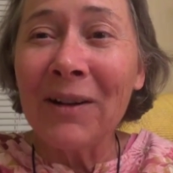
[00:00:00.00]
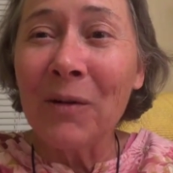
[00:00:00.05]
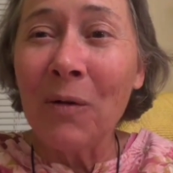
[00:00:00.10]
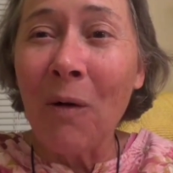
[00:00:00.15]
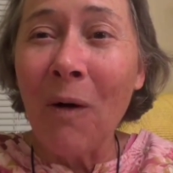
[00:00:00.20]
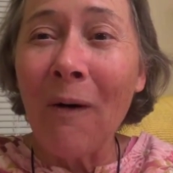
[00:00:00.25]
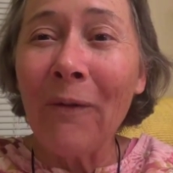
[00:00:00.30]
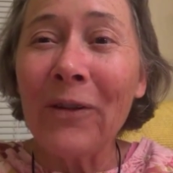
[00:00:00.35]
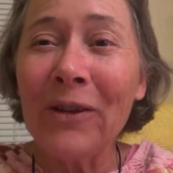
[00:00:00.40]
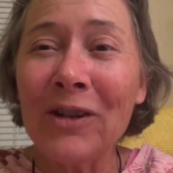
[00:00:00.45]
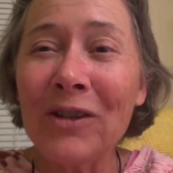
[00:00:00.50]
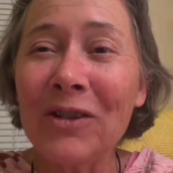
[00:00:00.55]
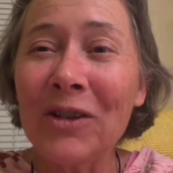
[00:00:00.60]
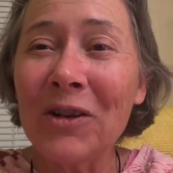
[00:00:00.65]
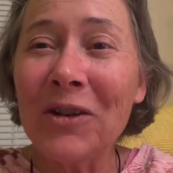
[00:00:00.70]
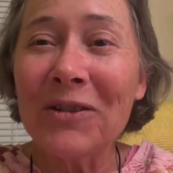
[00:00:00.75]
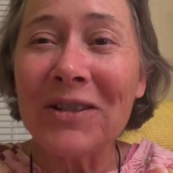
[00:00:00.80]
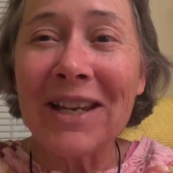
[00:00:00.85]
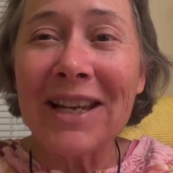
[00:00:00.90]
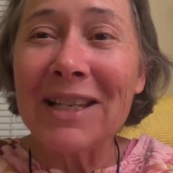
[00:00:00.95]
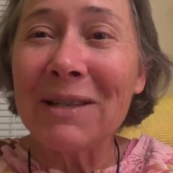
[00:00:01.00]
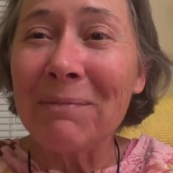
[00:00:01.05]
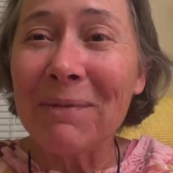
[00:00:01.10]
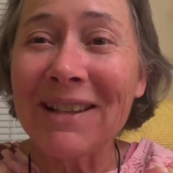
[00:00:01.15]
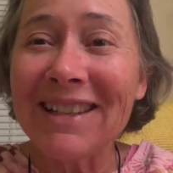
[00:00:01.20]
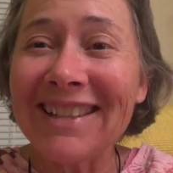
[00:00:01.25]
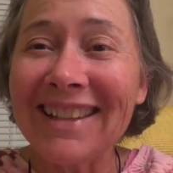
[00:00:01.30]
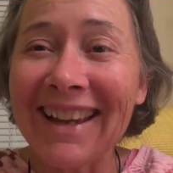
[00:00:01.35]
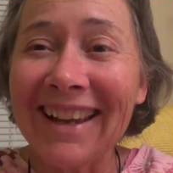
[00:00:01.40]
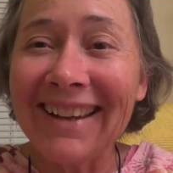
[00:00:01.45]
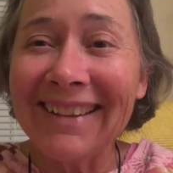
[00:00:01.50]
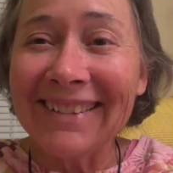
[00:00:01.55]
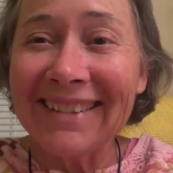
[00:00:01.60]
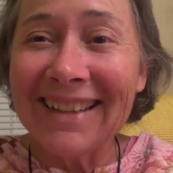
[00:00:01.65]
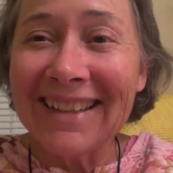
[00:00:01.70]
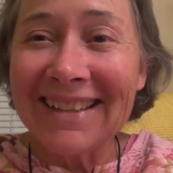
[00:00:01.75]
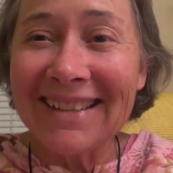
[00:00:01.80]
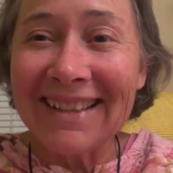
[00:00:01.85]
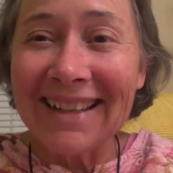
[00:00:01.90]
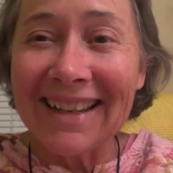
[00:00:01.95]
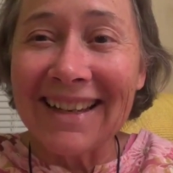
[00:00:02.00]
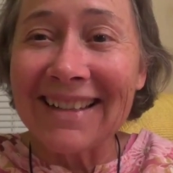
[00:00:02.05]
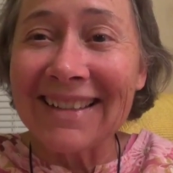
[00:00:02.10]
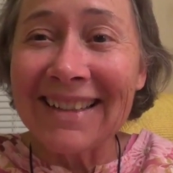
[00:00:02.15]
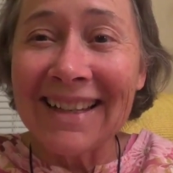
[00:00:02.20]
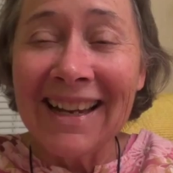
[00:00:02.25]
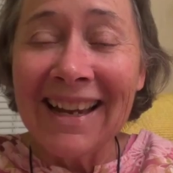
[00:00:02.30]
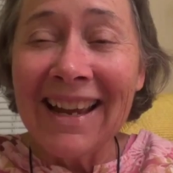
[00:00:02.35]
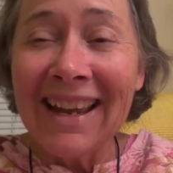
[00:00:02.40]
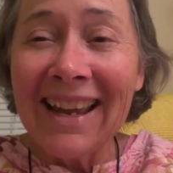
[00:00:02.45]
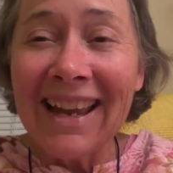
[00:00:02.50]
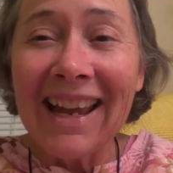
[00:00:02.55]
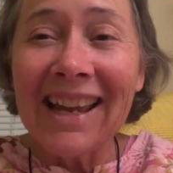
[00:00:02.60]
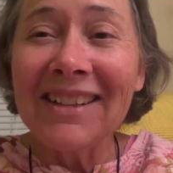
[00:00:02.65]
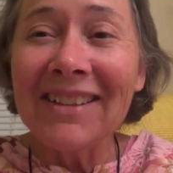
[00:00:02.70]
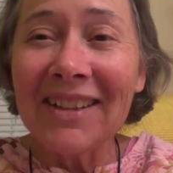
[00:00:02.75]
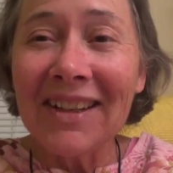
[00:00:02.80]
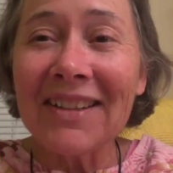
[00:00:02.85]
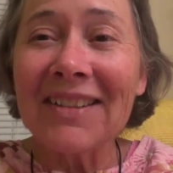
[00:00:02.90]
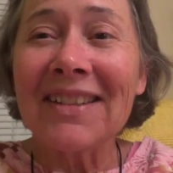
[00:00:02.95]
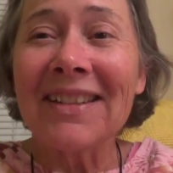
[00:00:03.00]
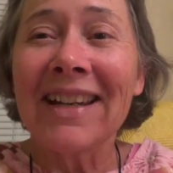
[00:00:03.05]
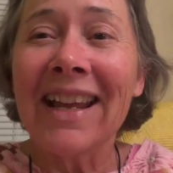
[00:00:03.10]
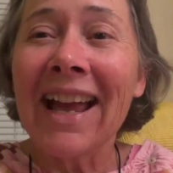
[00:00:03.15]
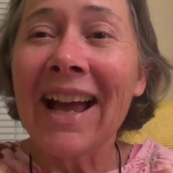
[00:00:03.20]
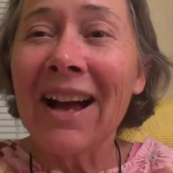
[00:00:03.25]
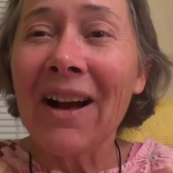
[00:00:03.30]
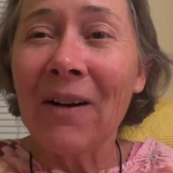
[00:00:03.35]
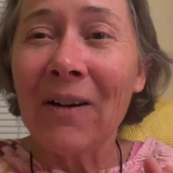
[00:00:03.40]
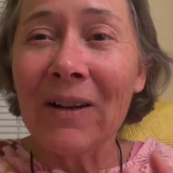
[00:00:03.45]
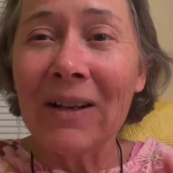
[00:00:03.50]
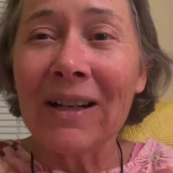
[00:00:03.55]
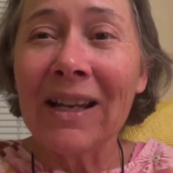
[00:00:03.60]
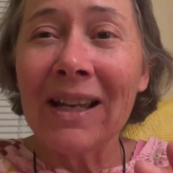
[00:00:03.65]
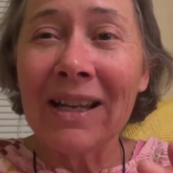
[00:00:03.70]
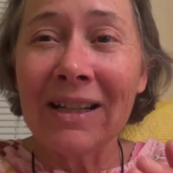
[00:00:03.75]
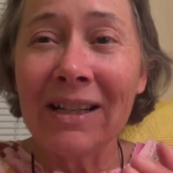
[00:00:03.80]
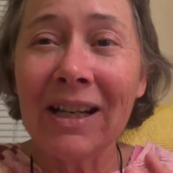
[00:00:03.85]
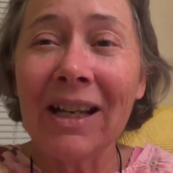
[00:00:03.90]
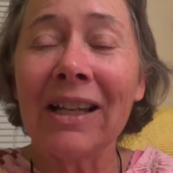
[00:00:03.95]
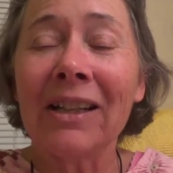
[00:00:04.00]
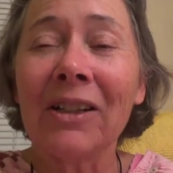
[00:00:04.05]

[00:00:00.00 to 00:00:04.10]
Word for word: who all these years has been saying these things, and just now it